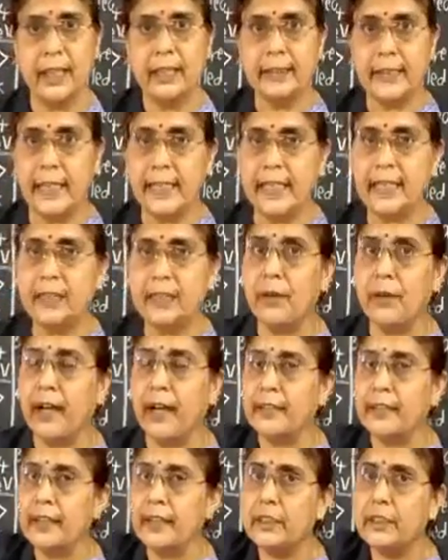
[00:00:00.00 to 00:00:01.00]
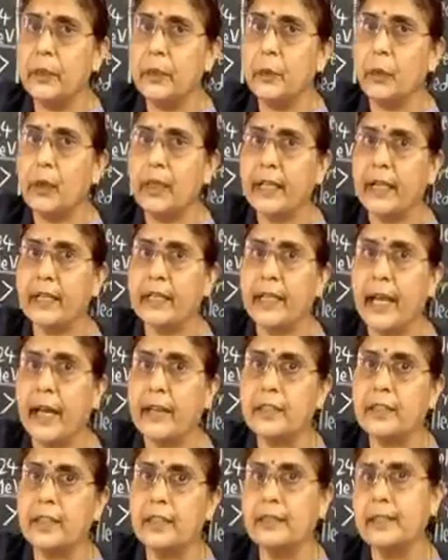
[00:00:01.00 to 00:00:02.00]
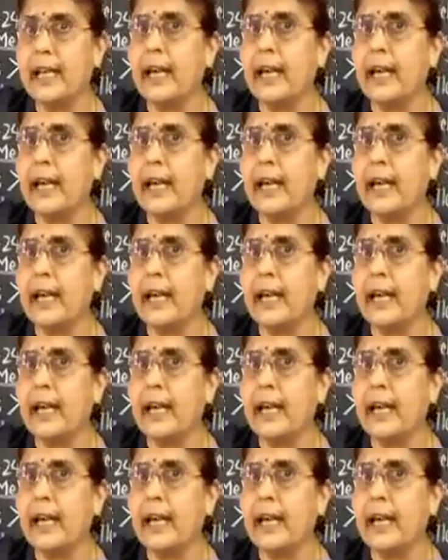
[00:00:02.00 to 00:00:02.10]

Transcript: That is why these nuclear reactions